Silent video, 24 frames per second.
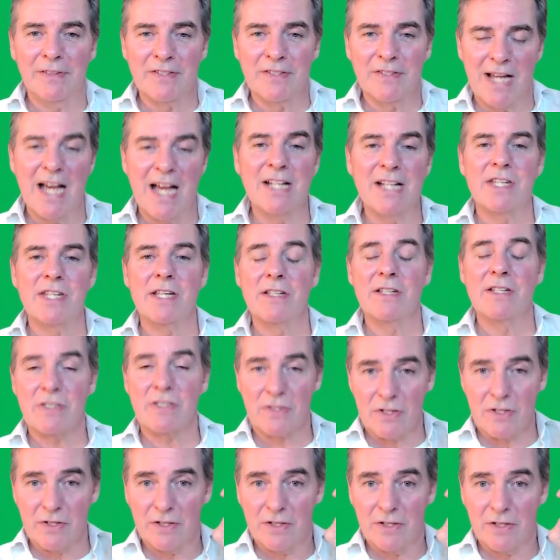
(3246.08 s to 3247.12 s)

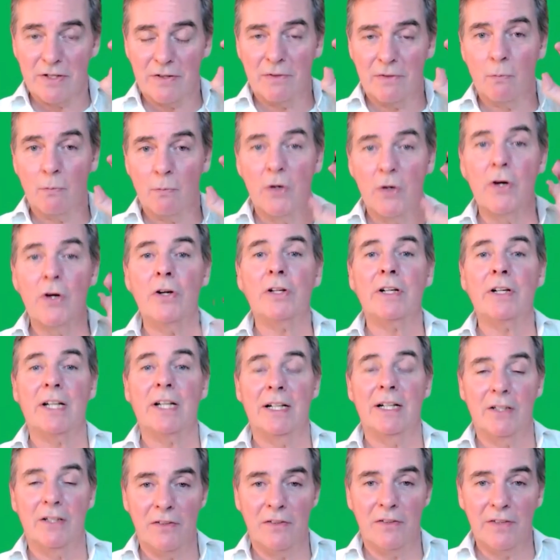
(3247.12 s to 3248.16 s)
scientist work
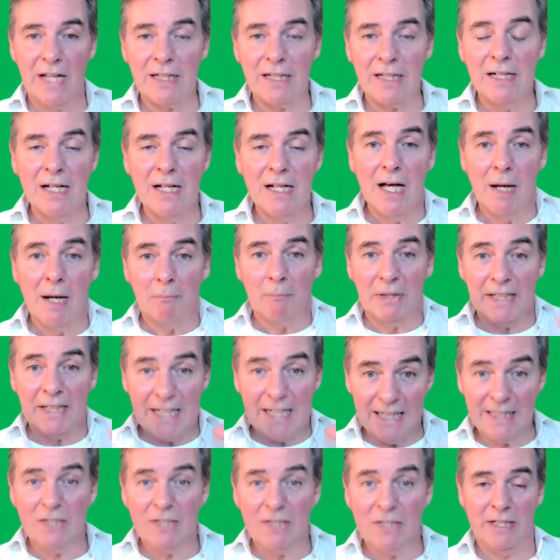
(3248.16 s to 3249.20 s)
and all that. But
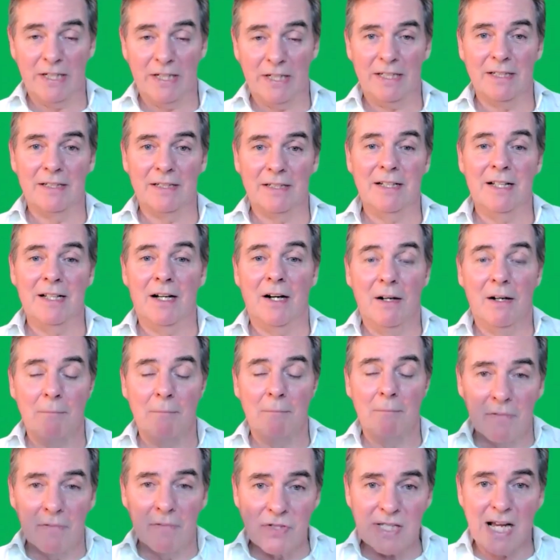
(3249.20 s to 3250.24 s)
anyway,
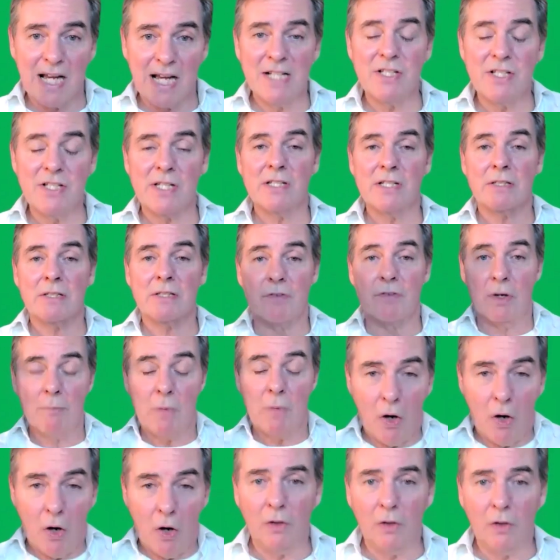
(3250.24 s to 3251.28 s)
scientists
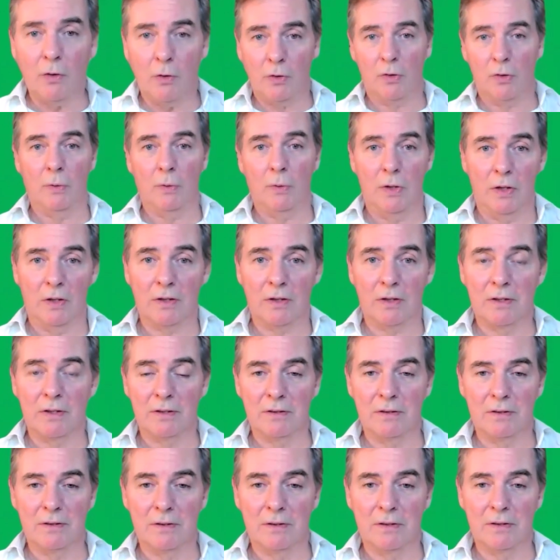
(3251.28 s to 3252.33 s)
from all over the world
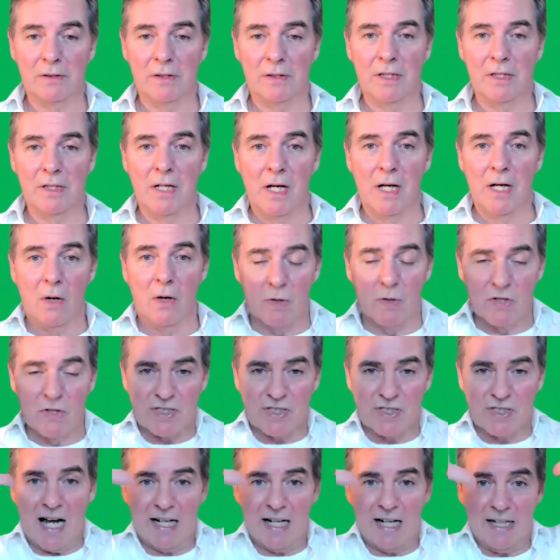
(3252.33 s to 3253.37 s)
are
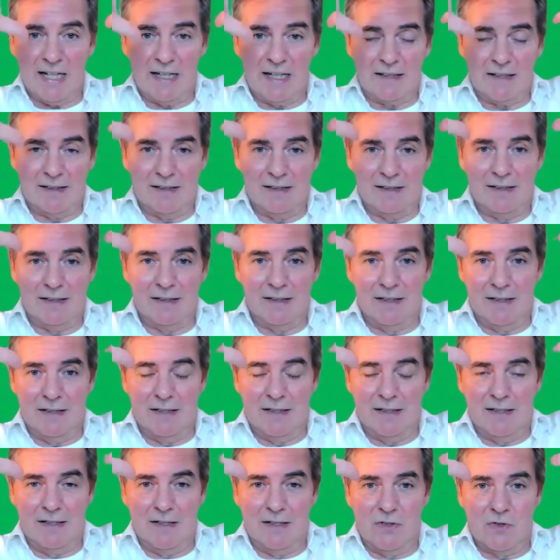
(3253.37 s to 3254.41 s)
starting
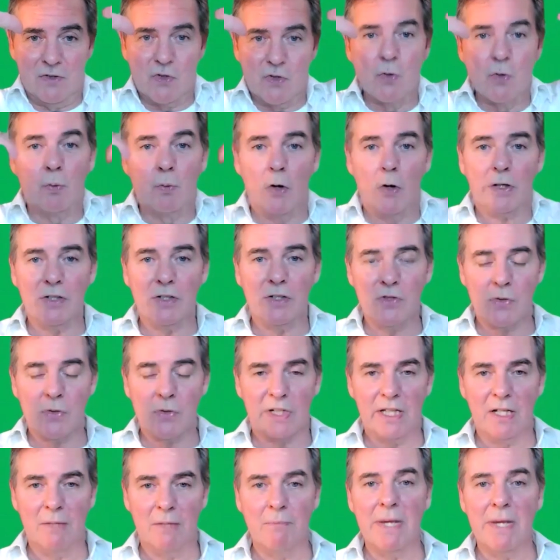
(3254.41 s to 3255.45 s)
to working
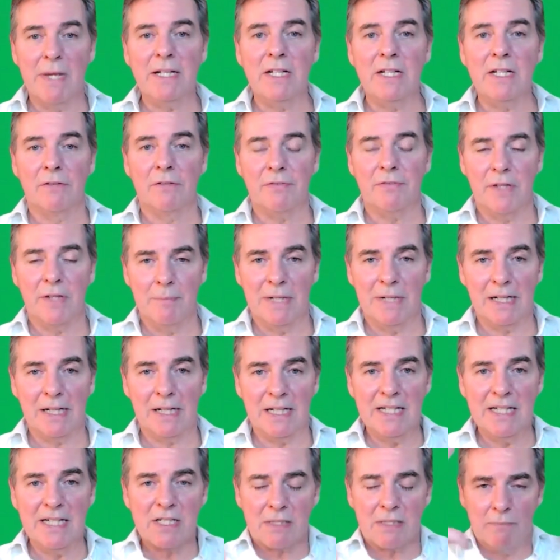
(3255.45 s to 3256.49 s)
together. Many of them,
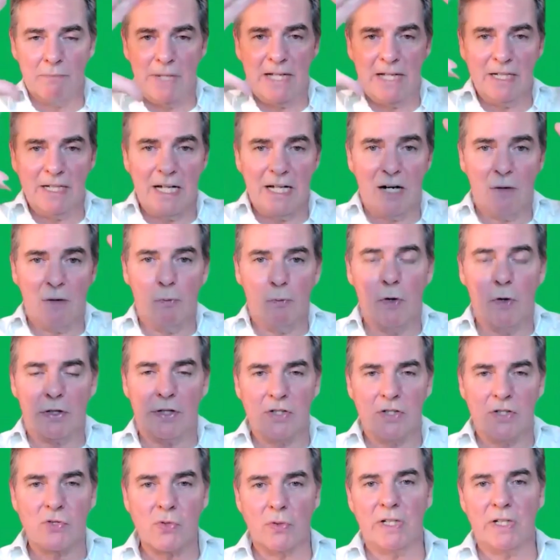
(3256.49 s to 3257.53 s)
at least many, are
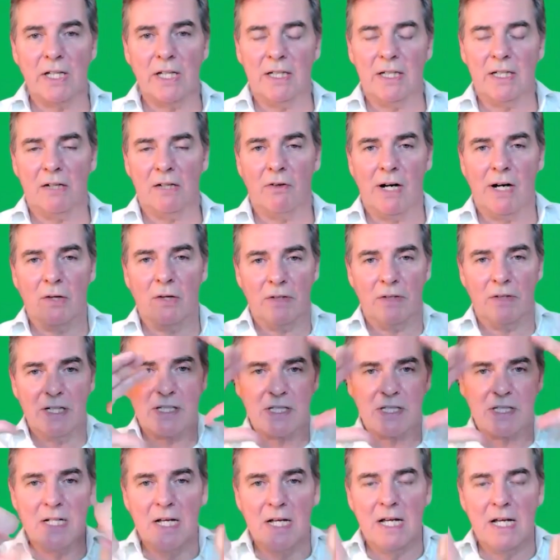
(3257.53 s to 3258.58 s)
working together around
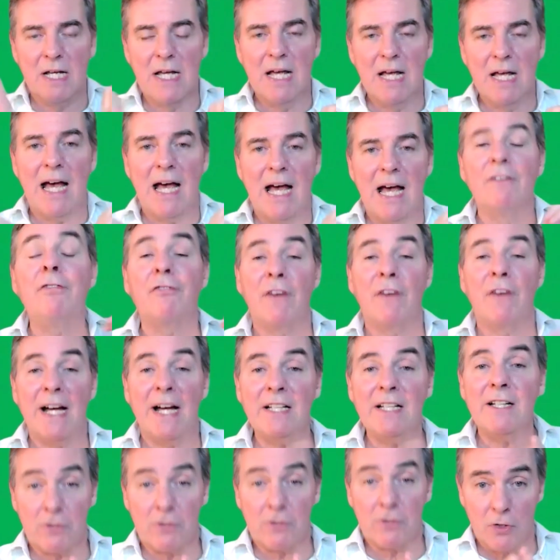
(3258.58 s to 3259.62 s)
this and
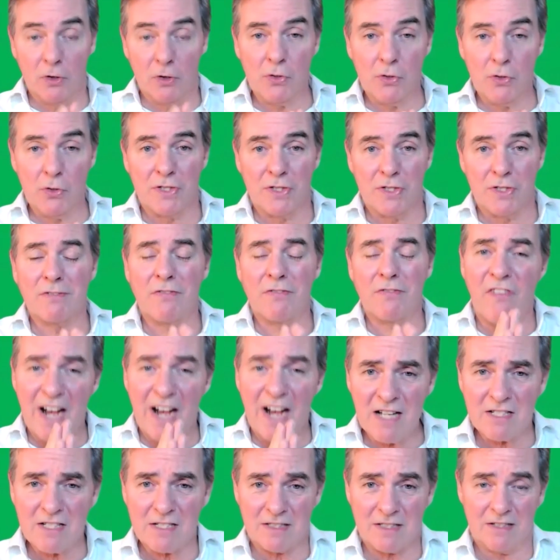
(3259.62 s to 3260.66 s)
finding solutions
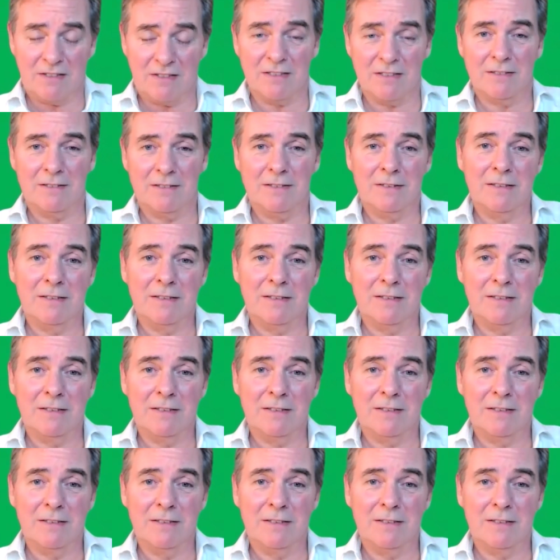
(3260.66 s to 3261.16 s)
faster